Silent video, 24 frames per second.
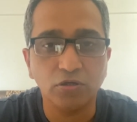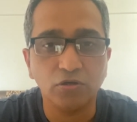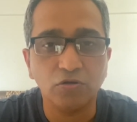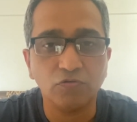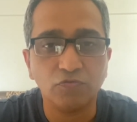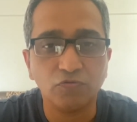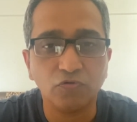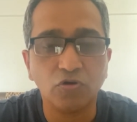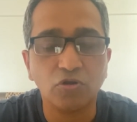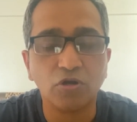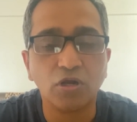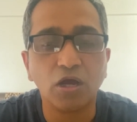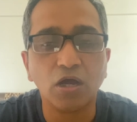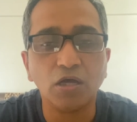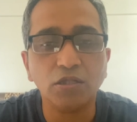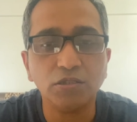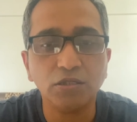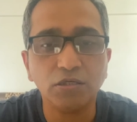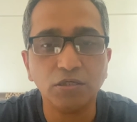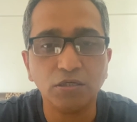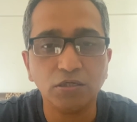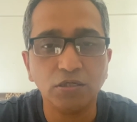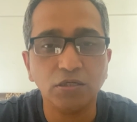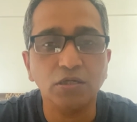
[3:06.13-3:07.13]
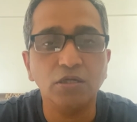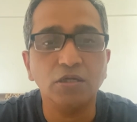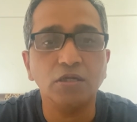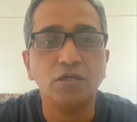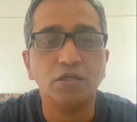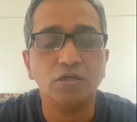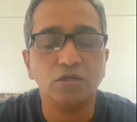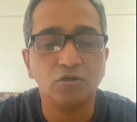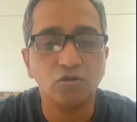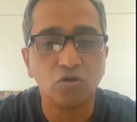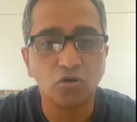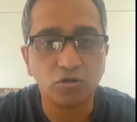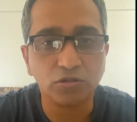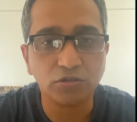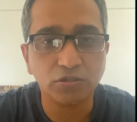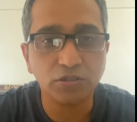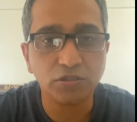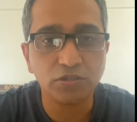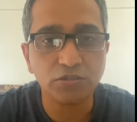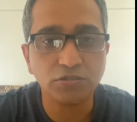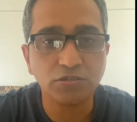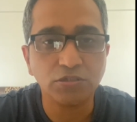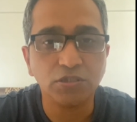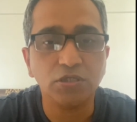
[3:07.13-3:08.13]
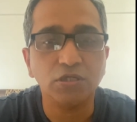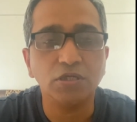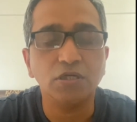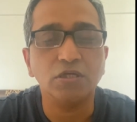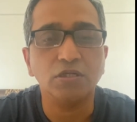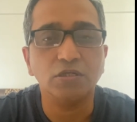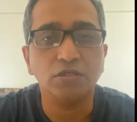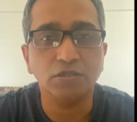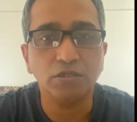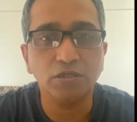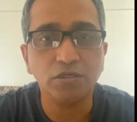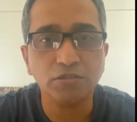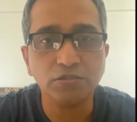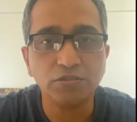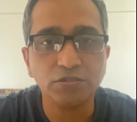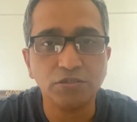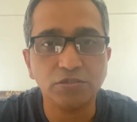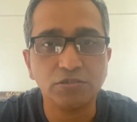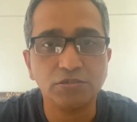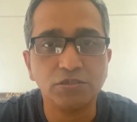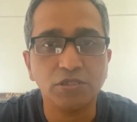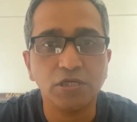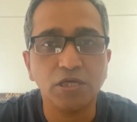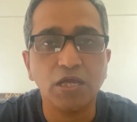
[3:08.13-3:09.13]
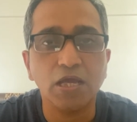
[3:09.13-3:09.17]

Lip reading: for other doctors, nurses,